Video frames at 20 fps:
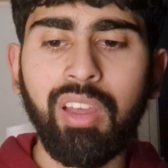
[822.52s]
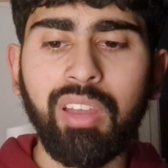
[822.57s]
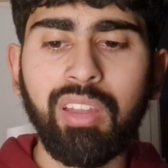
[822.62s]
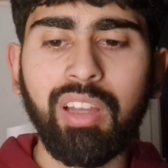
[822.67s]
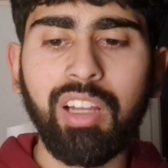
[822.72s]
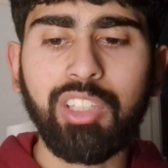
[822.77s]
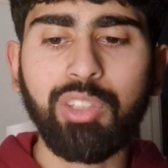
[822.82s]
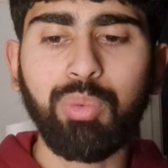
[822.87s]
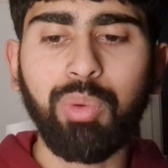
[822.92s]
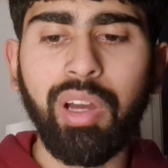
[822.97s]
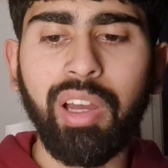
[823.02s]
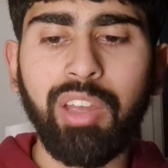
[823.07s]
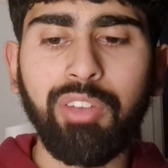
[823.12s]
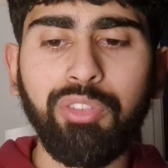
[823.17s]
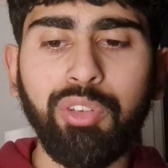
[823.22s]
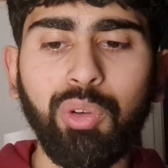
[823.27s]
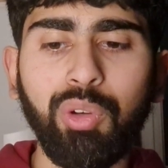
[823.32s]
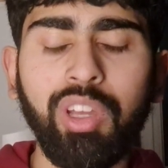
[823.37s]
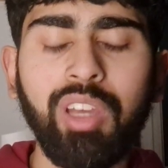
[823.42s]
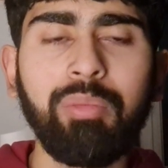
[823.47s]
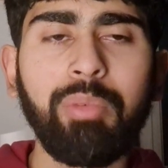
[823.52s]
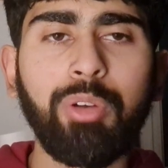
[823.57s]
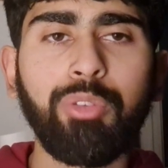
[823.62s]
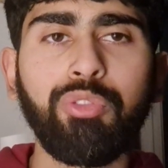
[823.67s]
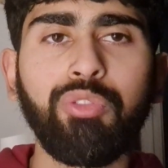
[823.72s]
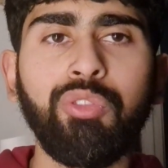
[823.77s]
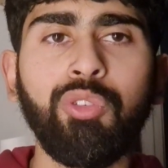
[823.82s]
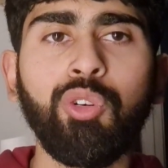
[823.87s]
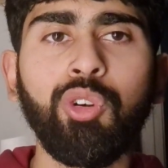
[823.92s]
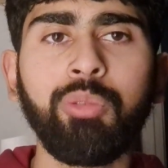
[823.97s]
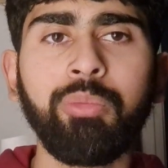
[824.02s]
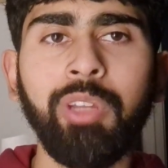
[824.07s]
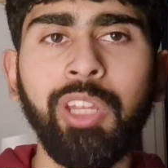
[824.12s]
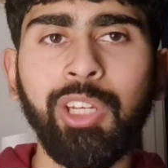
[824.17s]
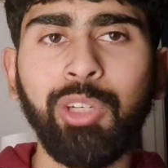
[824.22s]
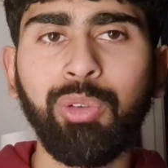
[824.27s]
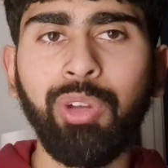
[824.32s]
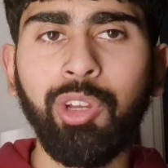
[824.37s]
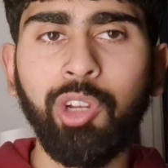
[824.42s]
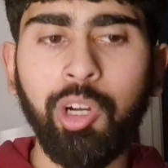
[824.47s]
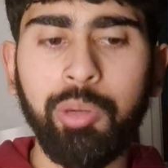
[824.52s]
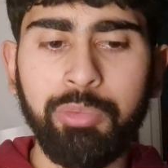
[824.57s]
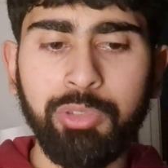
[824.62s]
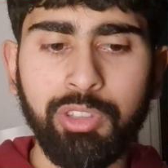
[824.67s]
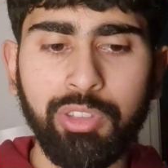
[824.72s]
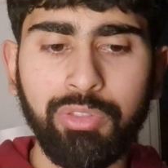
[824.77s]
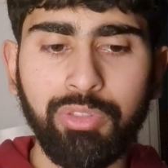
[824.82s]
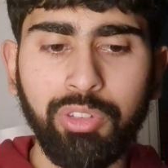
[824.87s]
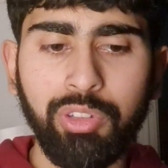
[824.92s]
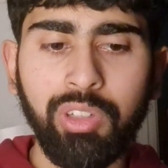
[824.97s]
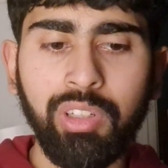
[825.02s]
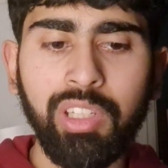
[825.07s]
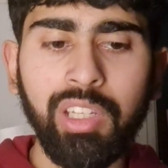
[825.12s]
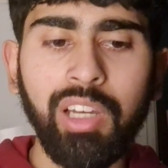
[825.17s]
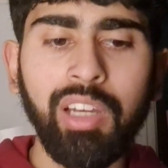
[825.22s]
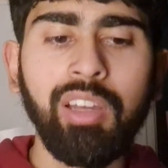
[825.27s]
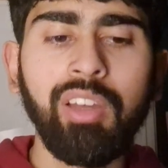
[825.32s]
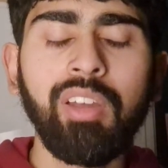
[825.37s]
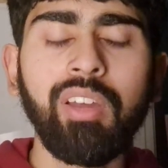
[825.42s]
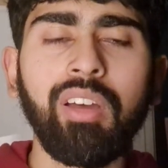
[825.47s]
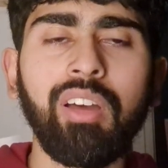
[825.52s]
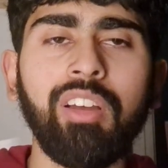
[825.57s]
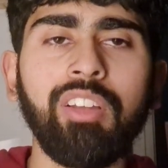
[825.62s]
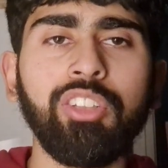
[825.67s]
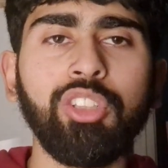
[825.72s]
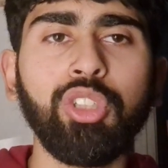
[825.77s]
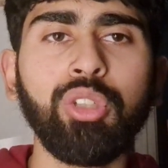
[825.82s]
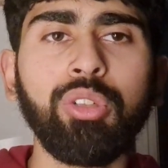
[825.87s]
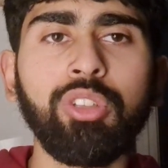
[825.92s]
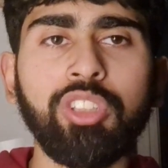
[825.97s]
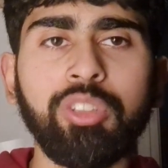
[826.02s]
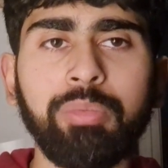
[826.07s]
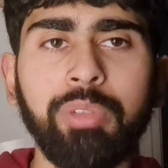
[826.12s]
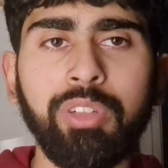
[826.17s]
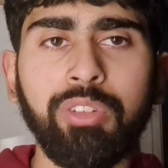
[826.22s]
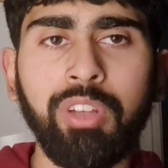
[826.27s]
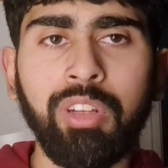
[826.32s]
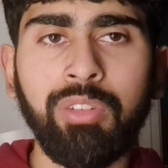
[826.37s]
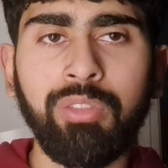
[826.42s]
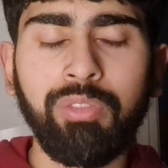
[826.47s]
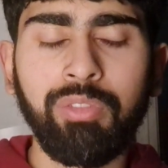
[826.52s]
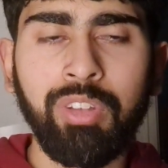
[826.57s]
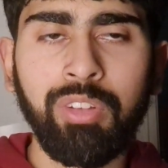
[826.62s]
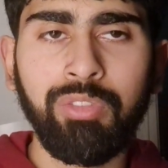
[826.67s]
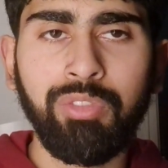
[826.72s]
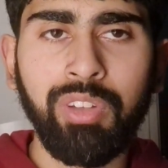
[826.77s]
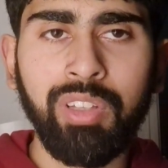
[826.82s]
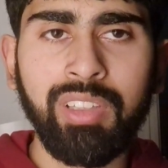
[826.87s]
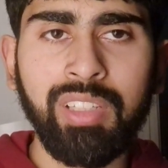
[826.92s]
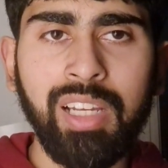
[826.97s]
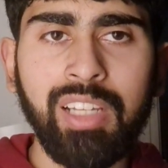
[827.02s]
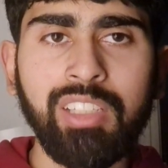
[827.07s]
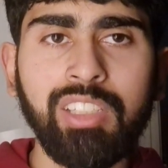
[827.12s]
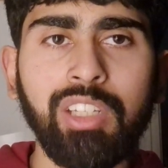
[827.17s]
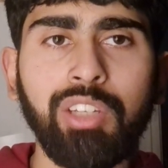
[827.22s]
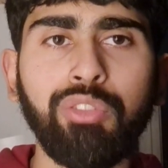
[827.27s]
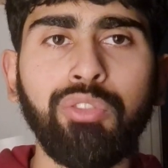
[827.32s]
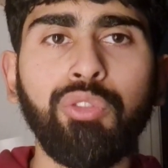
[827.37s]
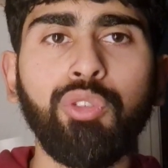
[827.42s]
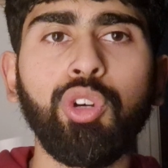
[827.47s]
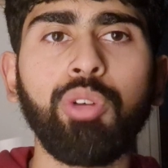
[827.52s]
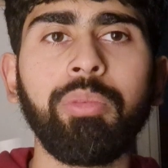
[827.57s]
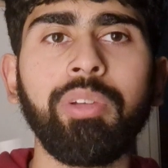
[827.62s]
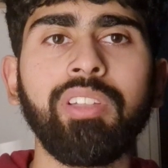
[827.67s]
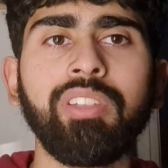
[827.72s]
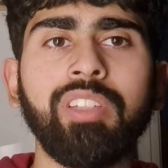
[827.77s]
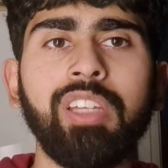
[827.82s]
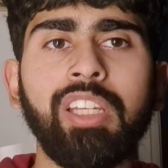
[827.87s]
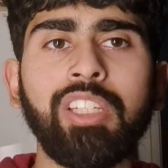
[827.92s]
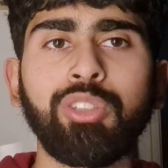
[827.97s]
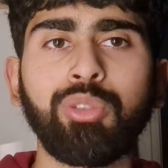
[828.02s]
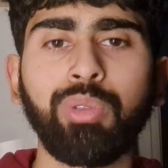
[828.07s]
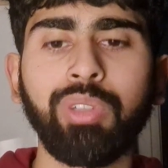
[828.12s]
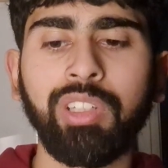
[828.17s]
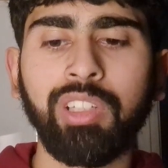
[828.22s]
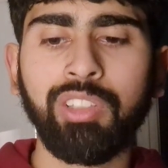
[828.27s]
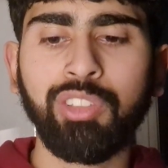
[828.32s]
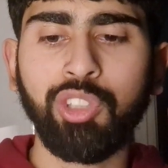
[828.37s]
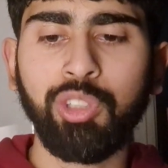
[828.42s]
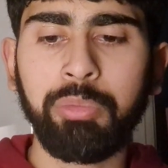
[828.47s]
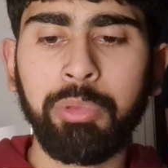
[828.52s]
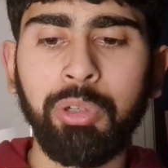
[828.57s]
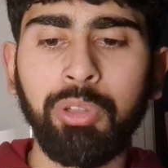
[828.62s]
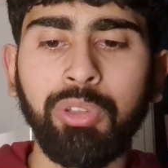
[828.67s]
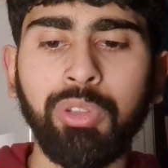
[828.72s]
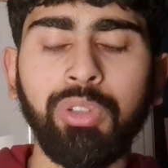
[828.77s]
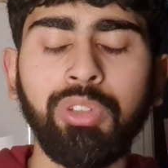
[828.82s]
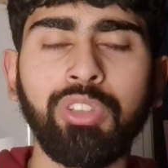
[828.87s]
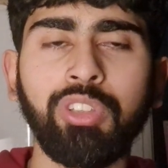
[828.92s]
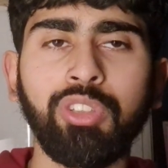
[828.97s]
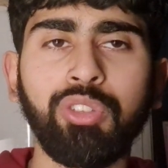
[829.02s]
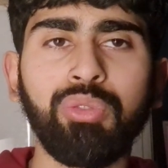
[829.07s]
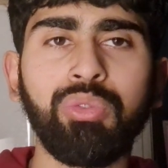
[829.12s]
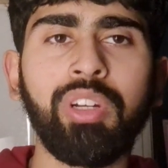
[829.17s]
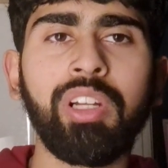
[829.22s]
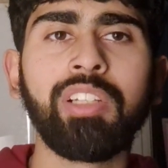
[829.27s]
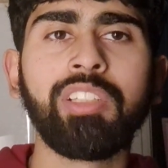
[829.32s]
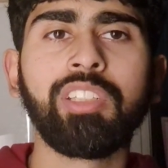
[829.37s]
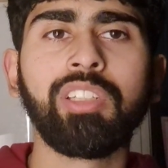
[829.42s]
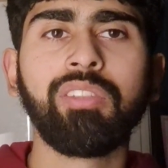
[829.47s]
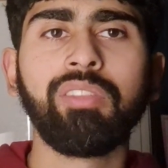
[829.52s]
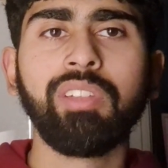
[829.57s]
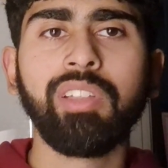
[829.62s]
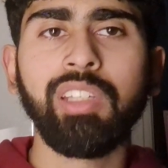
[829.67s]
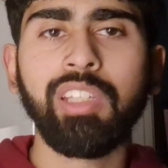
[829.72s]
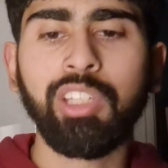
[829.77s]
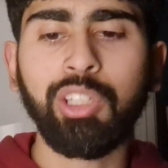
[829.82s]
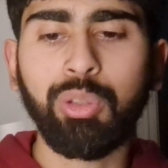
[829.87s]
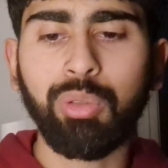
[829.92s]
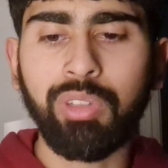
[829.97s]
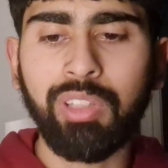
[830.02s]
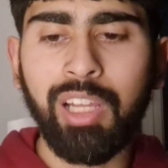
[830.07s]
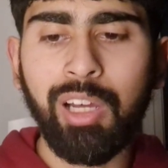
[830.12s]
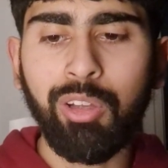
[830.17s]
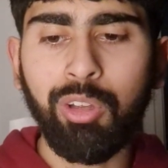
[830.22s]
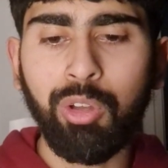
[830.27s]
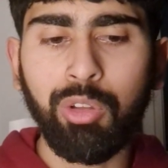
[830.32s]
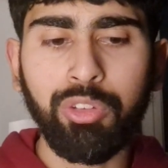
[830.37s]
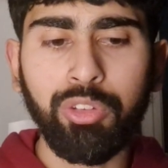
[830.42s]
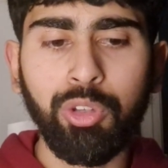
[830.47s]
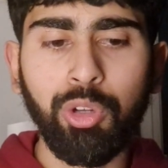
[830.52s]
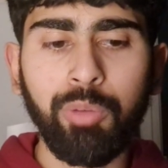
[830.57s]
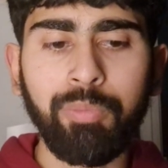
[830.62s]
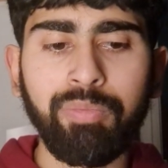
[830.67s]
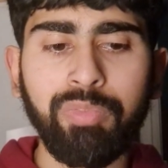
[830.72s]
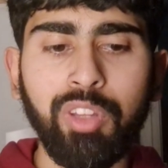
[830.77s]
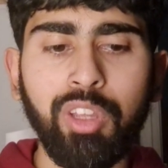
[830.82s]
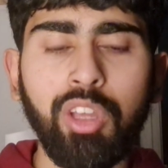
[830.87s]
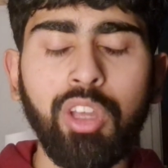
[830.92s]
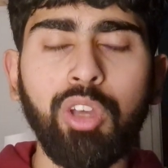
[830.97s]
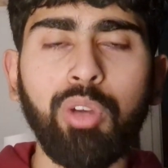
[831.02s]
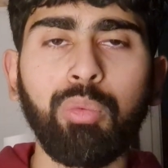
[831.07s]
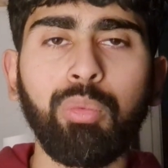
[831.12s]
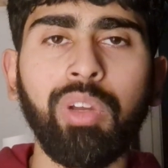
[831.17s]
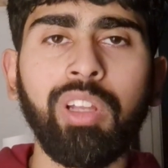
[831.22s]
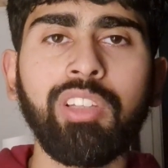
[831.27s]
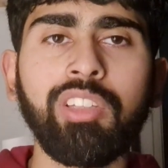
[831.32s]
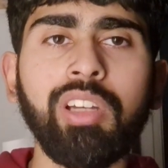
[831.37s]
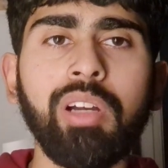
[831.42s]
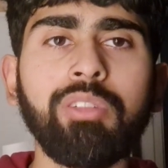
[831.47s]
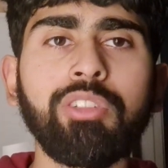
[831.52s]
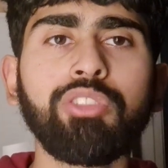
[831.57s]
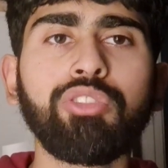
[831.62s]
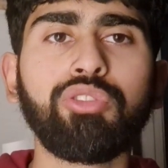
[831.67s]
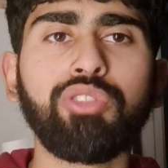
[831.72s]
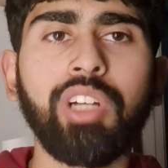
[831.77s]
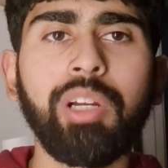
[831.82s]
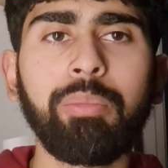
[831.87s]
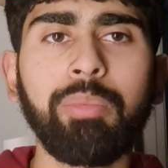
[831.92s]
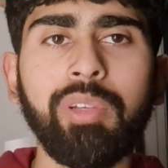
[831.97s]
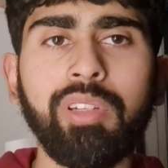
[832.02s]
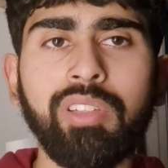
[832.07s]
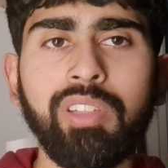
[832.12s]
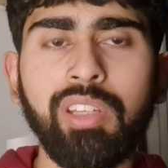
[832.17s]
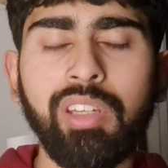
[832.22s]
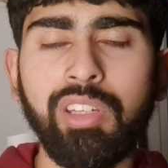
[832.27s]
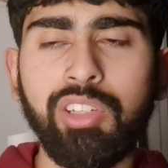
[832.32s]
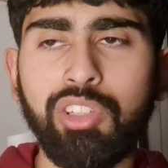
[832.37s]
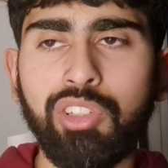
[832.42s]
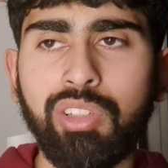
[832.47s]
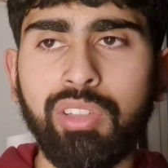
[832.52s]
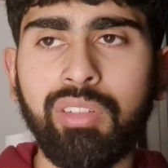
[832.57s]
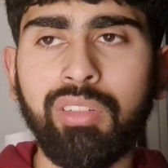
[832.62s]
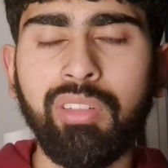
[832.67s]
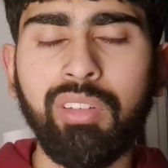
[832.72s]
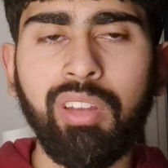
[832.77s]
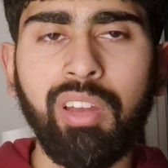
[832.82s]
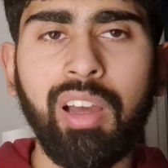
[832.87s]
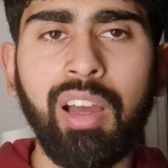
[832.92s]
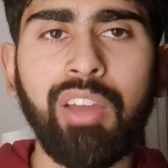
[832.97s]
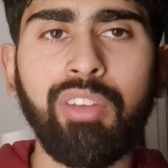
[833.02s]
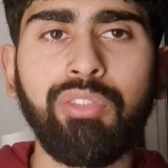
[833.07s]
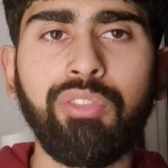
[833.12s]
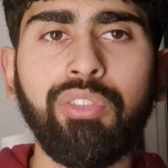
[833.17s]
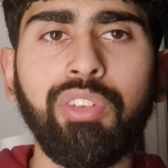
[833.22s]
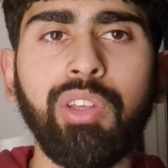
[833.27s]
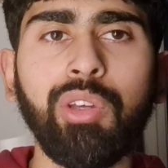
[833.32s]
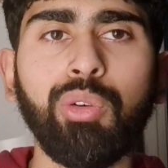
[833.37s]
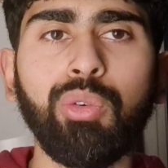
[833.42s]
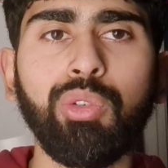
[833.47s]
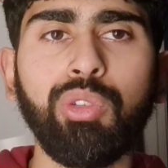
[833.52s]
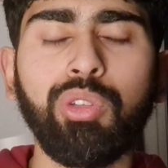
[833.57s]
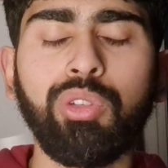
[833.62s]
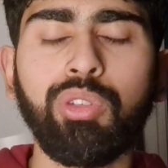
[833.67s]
that's why I feel him at 4 would be a great option for India. And Joe Root's been in fantastic form in Test cricket, so both those could relatively equal out. Although, in terms of reputation, I feel